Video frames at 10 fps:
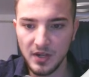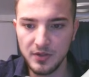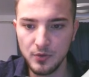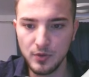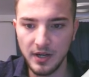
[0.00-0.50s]

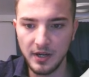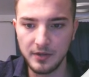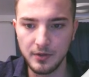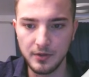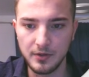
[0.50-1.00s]
You
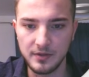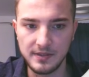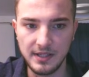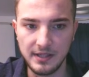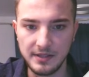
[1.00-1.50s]
can
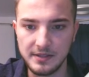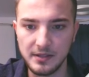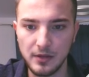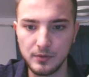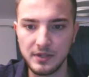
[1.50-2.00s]
send
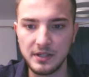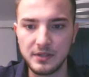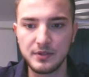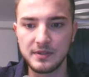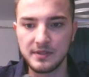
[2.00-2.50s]
this
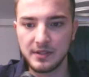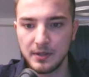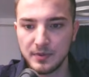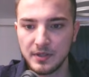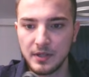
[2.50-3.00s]
outreach
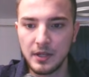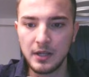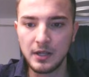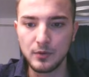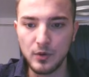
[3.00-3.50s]
script
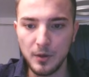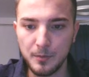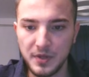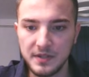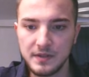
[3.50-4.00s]
to
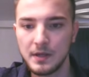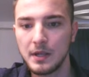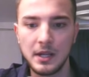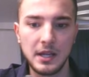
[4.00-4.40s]
companies.